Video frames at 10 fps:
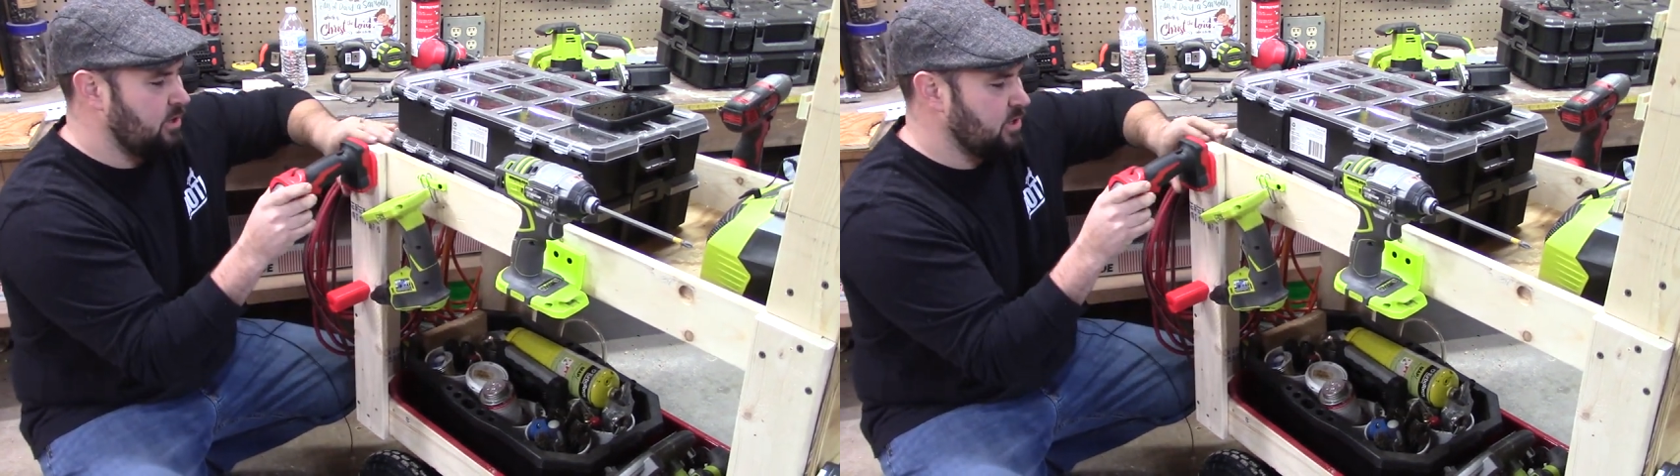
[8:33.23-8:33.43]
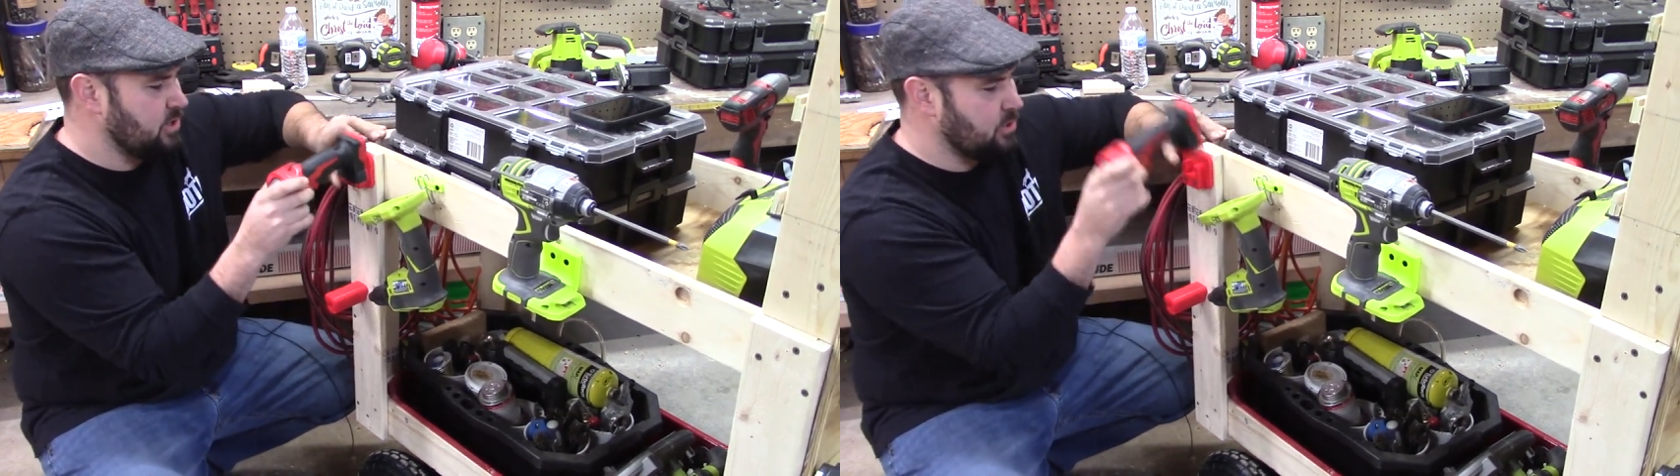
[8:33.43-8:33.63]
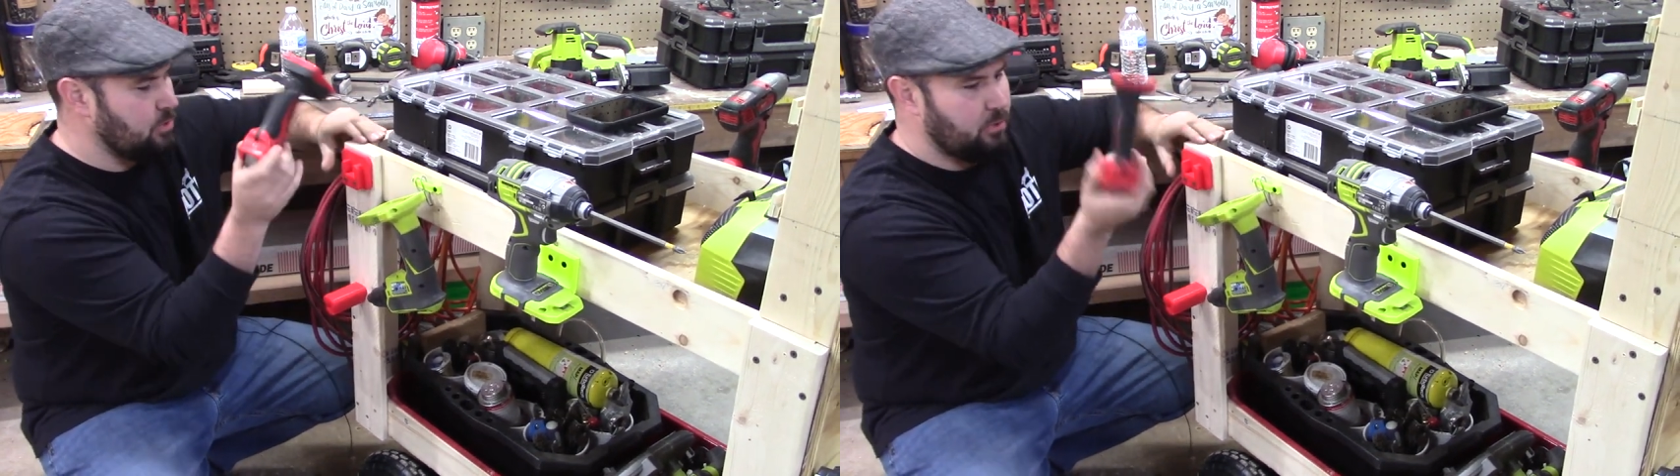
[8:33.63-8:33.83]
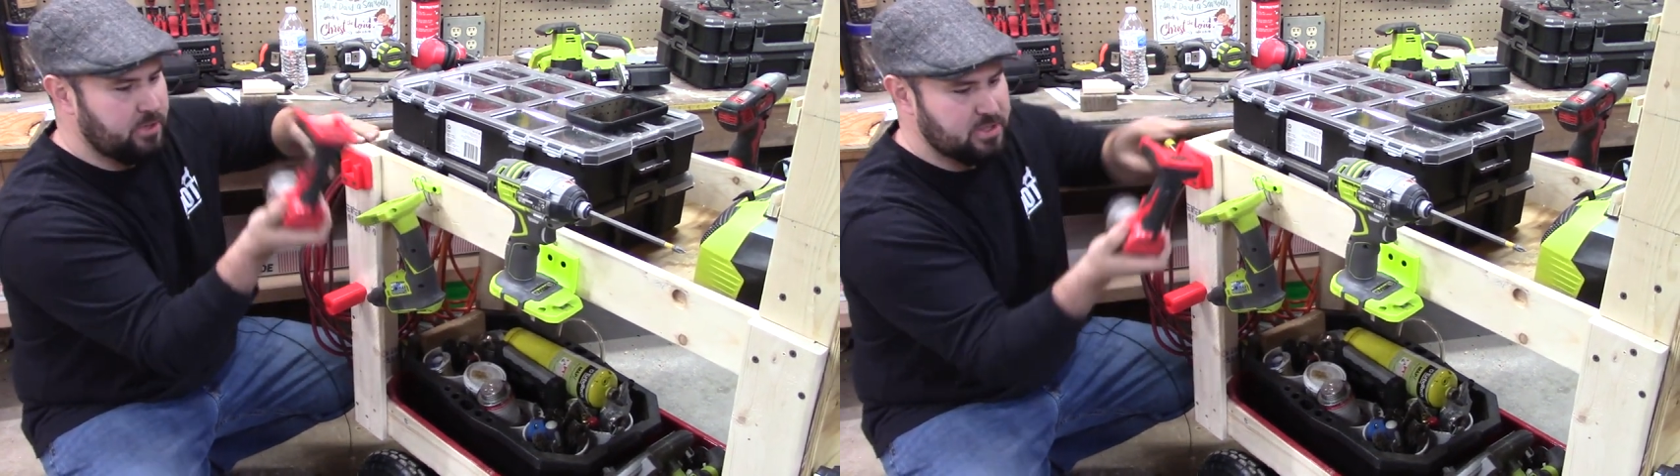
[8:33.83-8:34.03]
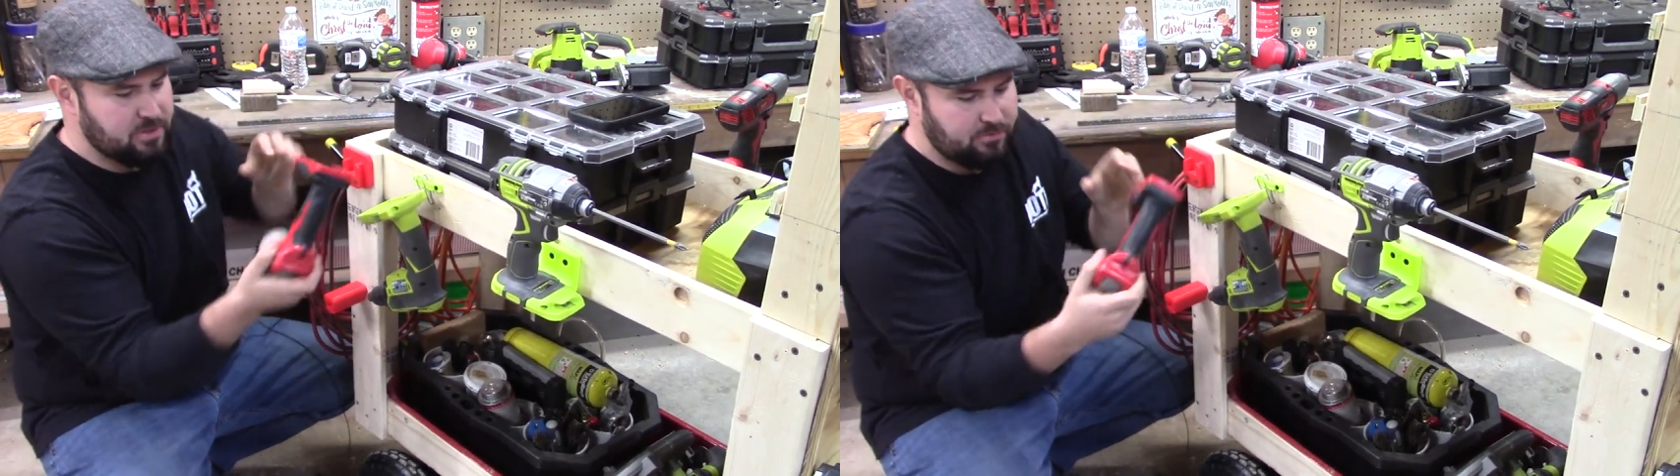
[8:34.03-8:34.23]
This is cool.
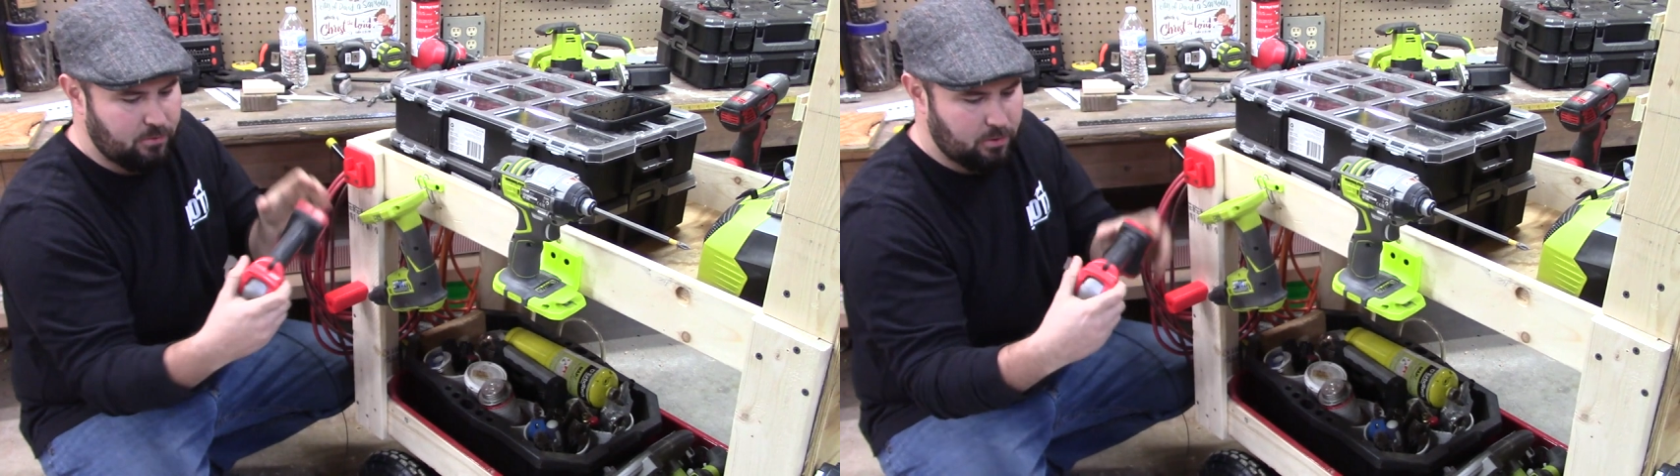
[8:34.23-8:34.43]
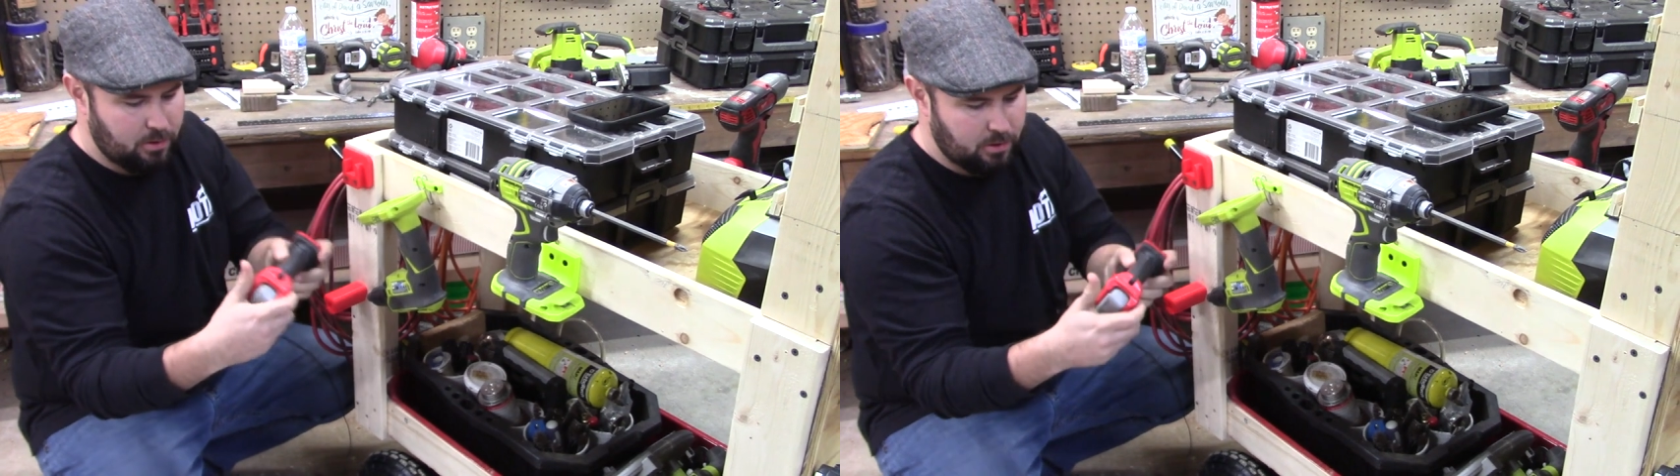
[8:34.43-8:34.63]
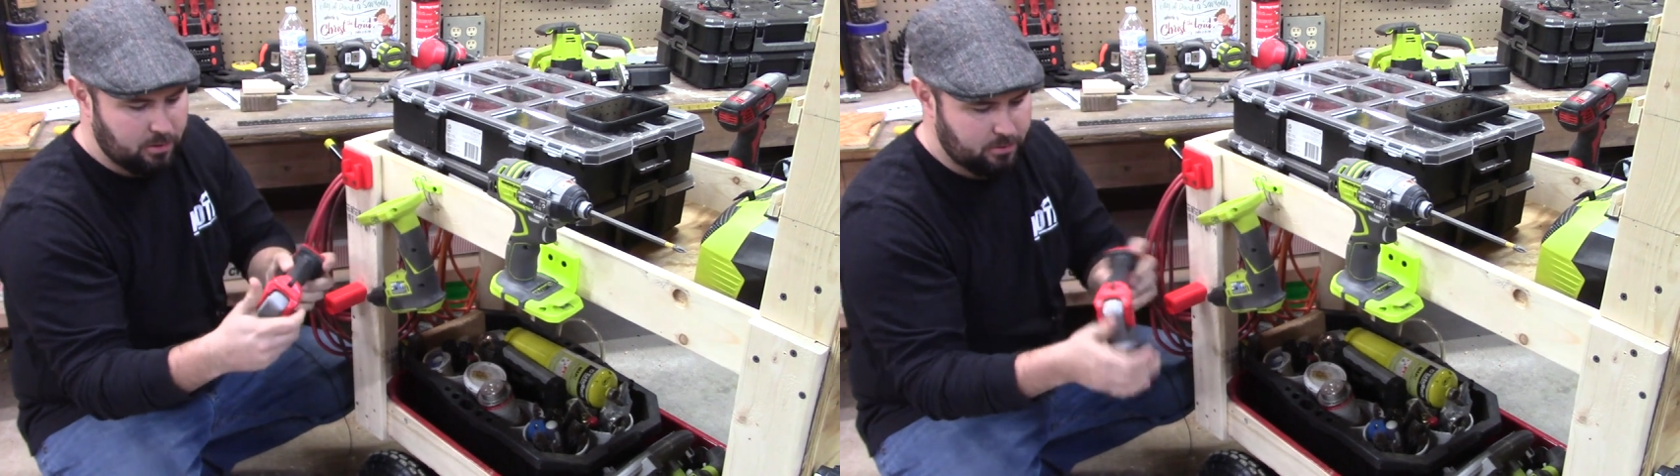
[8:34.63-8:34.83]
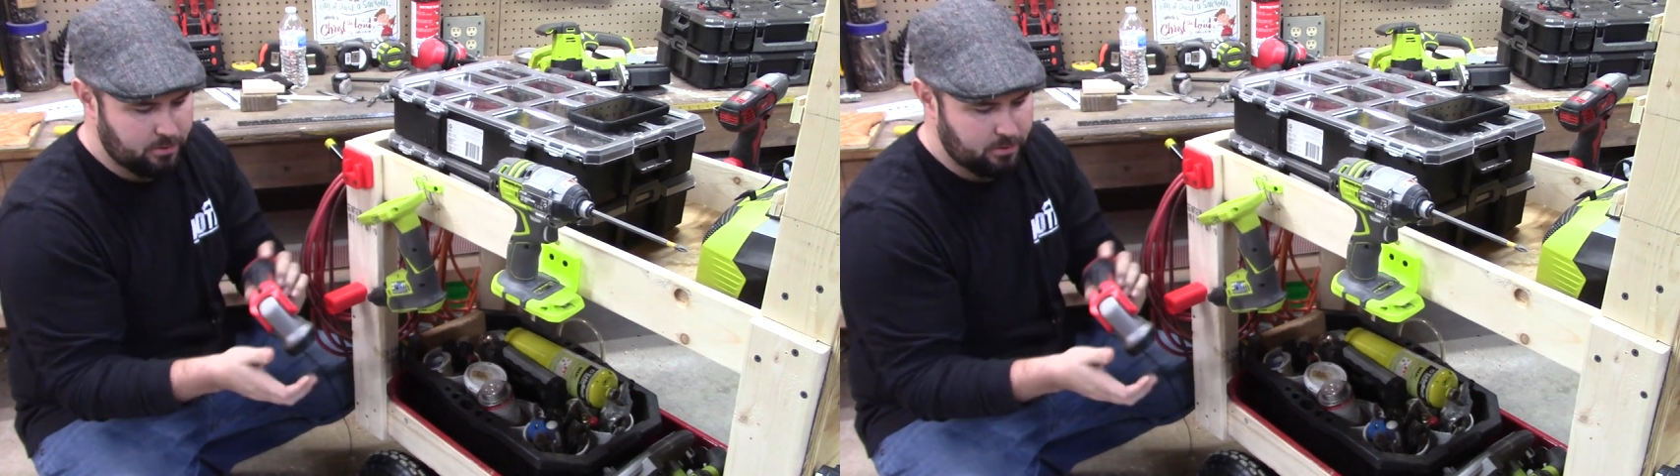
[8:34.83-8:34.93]
This is for